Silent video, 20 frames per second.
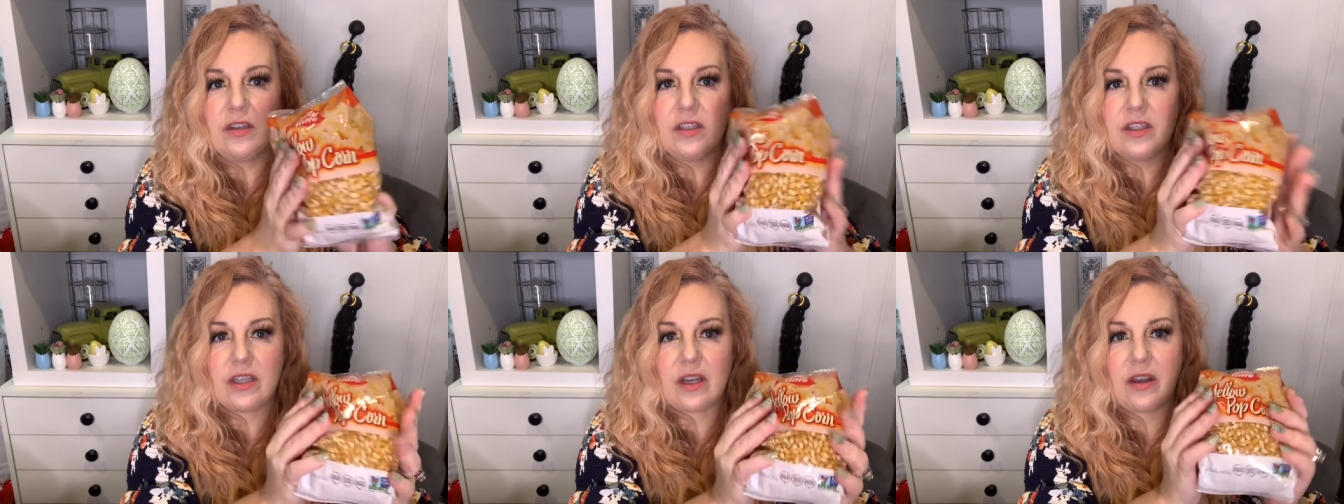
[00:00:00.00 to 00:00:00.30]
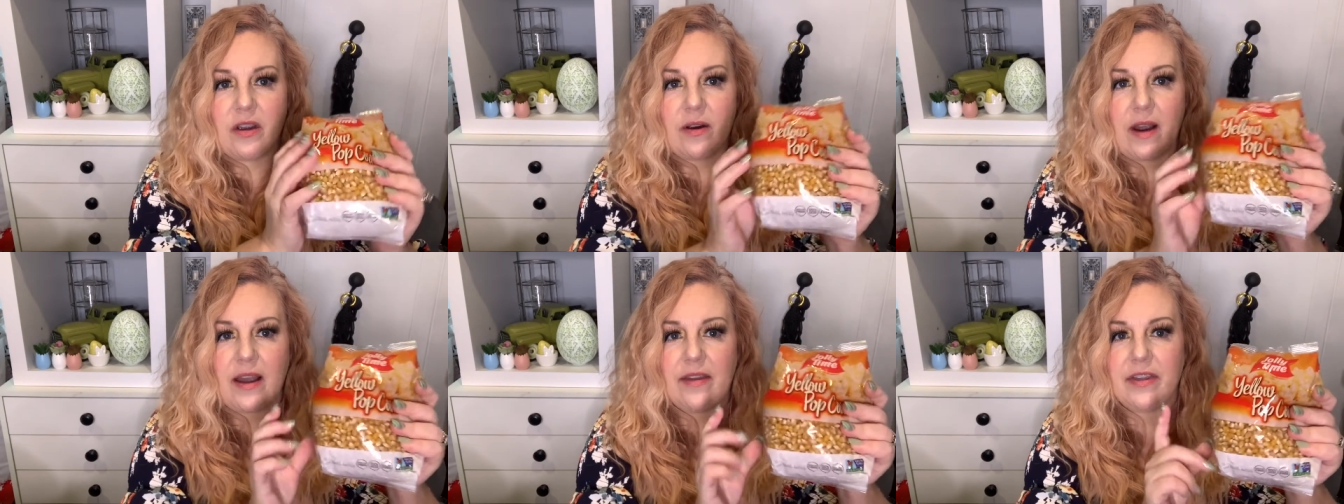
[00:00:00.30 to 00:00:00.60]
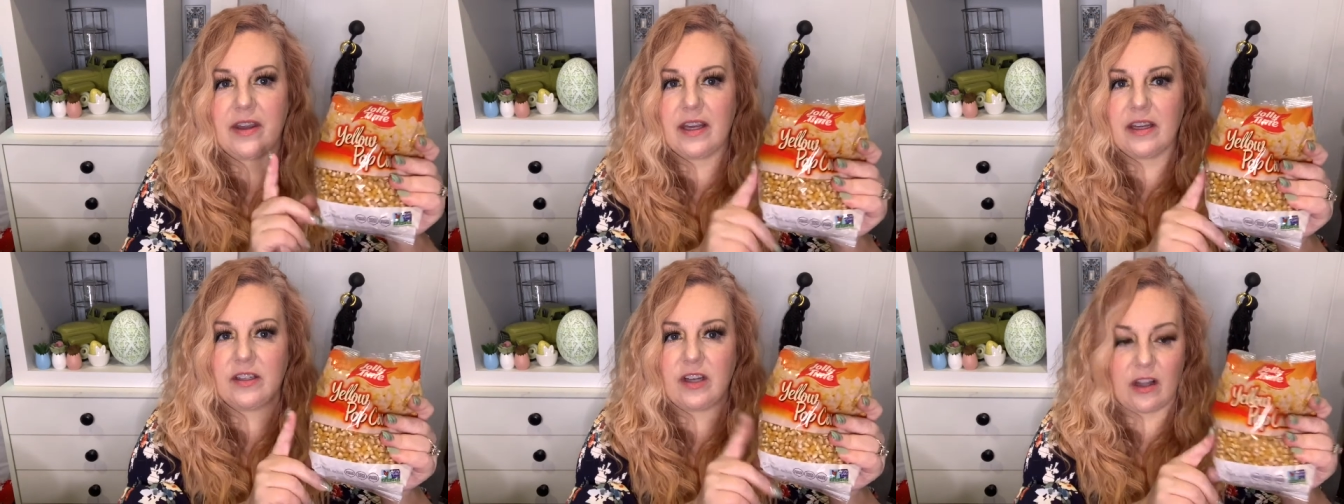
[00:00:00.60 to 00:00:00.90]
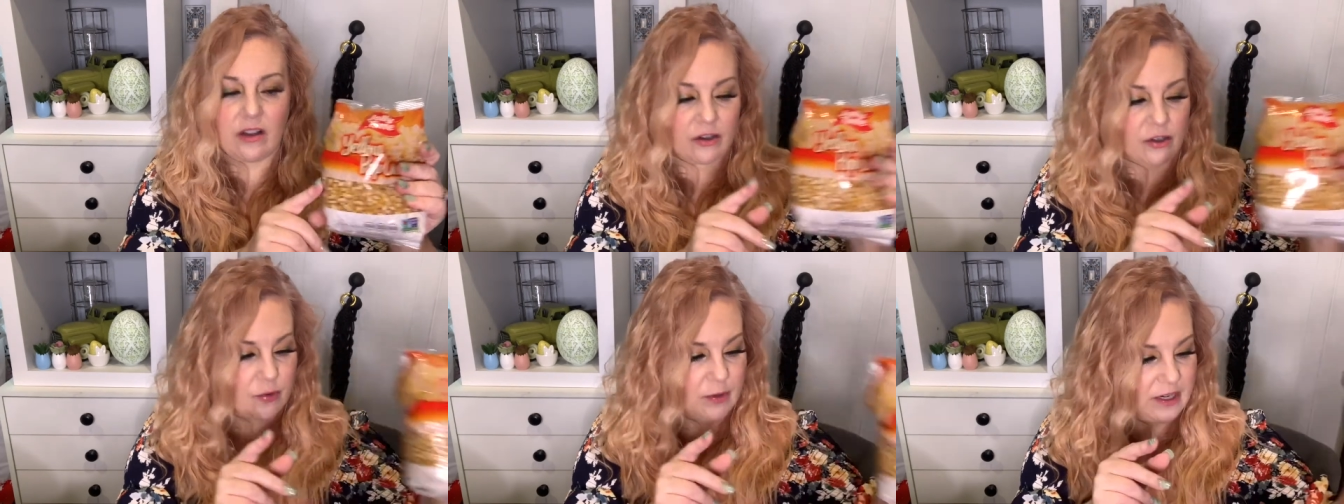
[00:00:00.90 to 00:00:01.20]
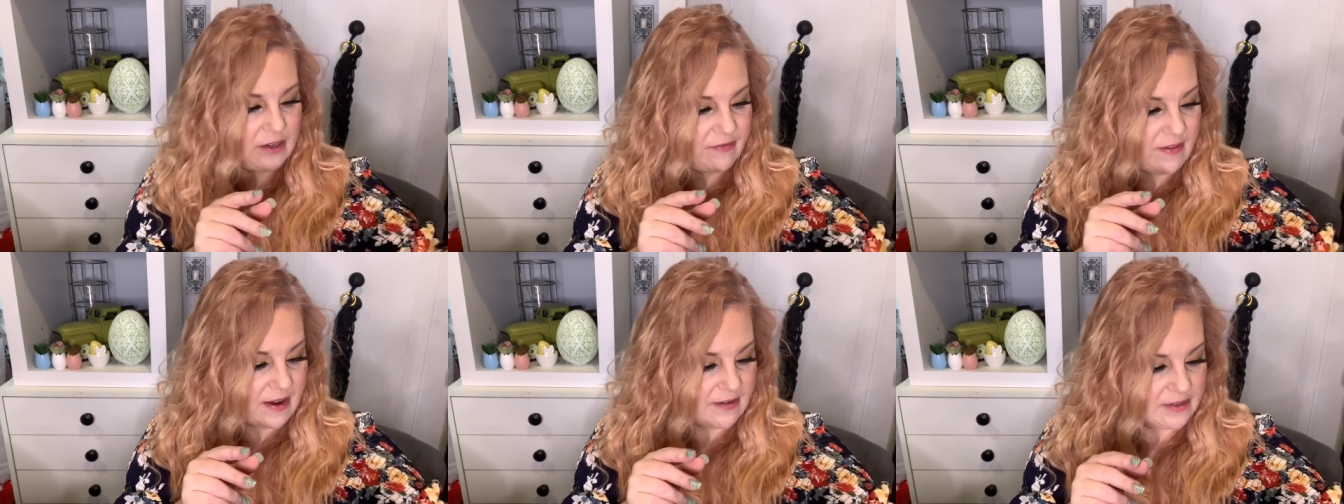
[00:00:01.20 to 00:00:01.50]
So I think
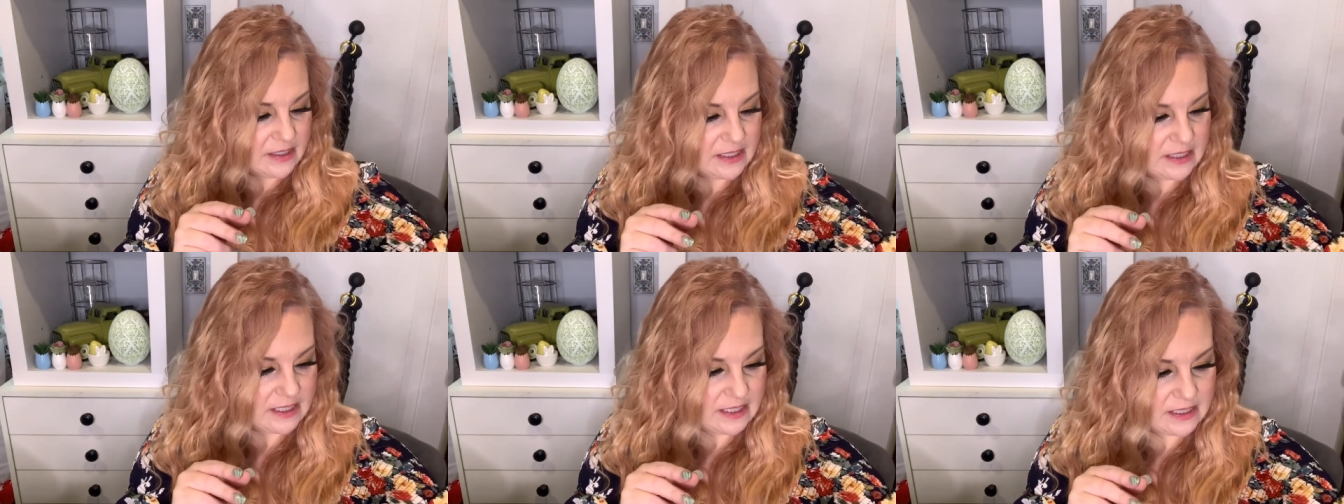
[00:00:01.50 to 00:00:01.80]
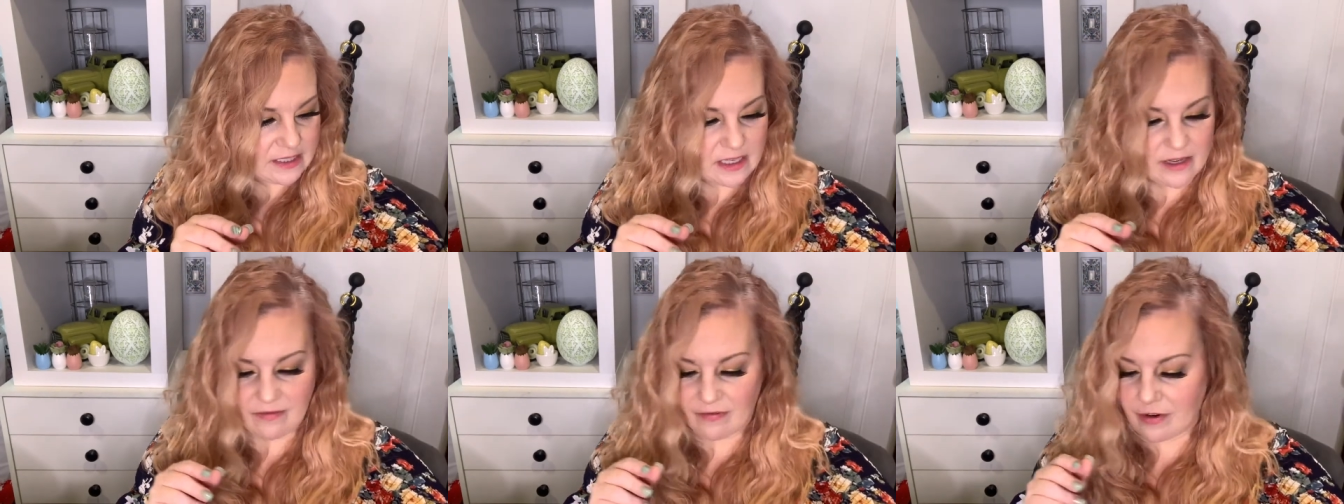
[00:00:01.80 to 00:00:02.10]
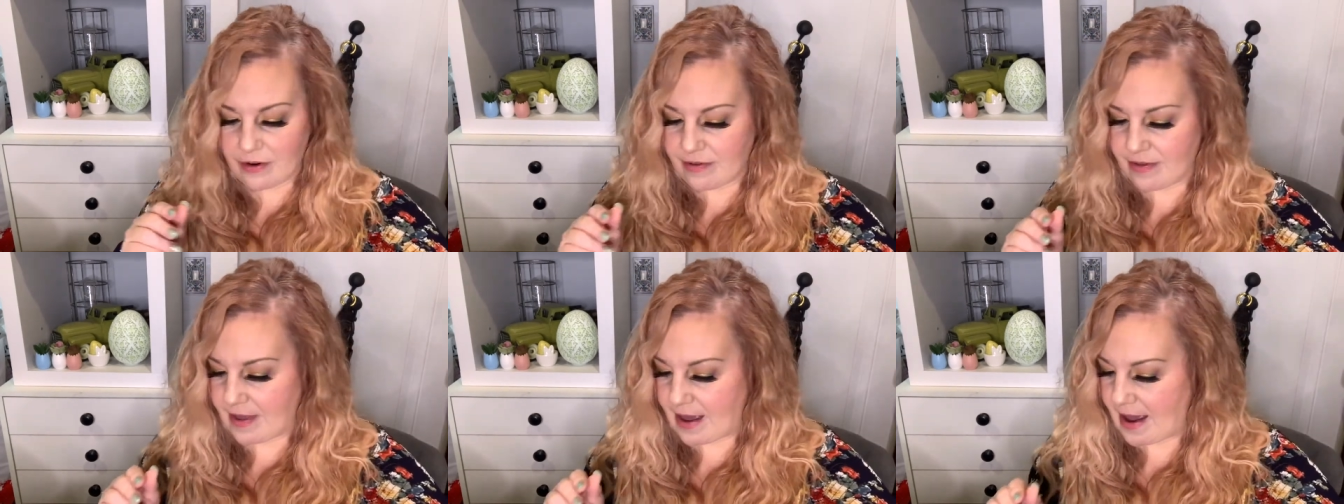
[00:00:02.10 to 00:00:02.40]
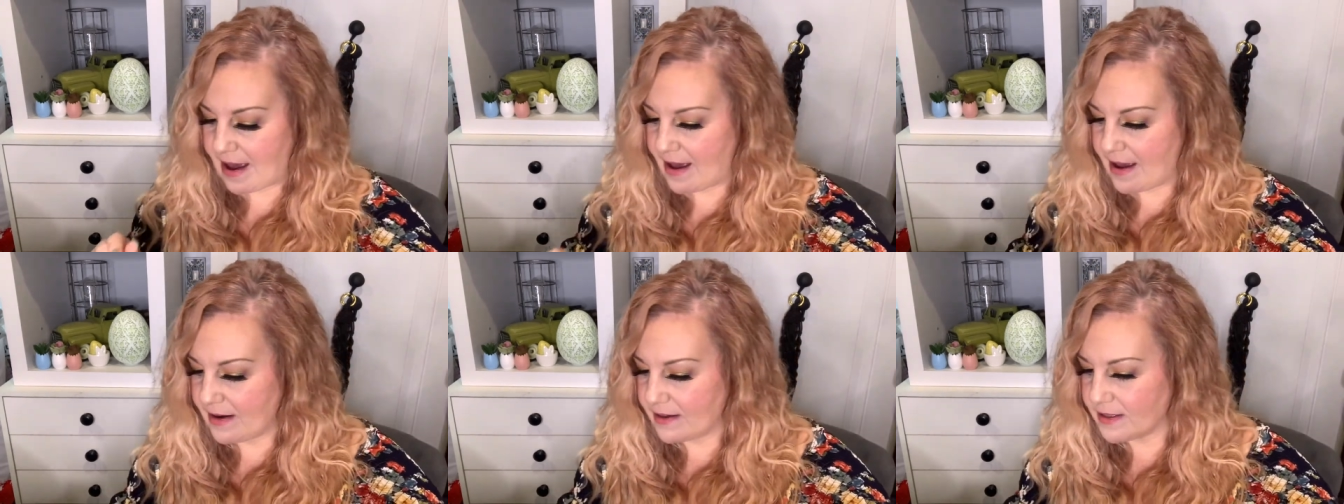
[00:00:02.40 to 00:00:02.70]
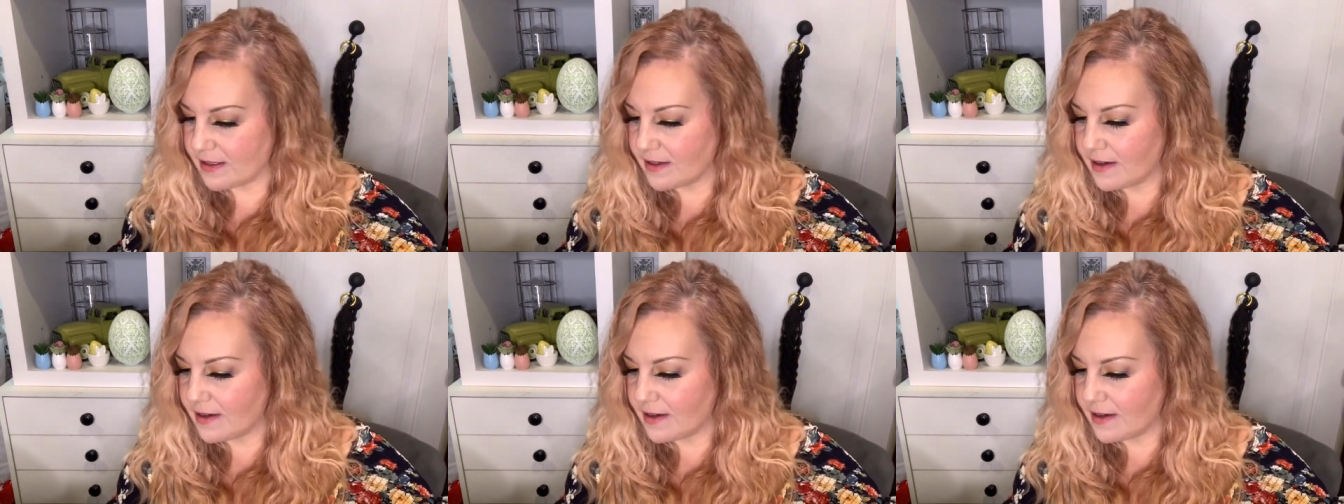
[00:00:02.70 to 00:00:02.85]
$1.25 is decent for that.